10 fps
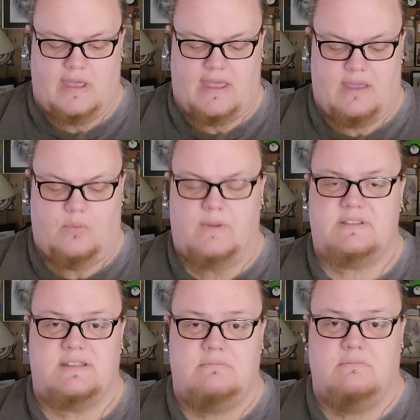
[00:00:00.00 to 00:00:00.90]

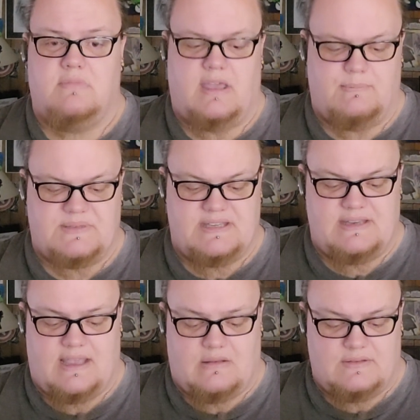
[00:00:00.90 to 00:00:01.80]
what the ups
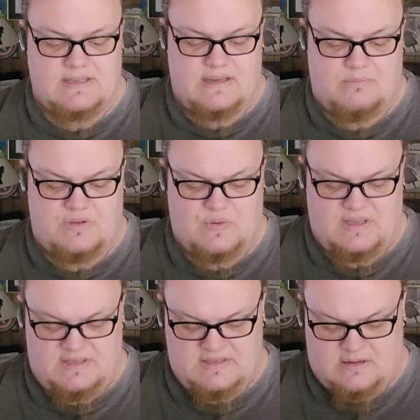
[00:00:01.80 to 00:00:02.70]
and downs and
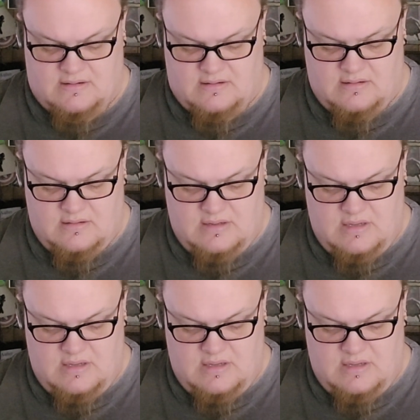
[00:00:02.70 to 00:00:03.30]
in-betweens are.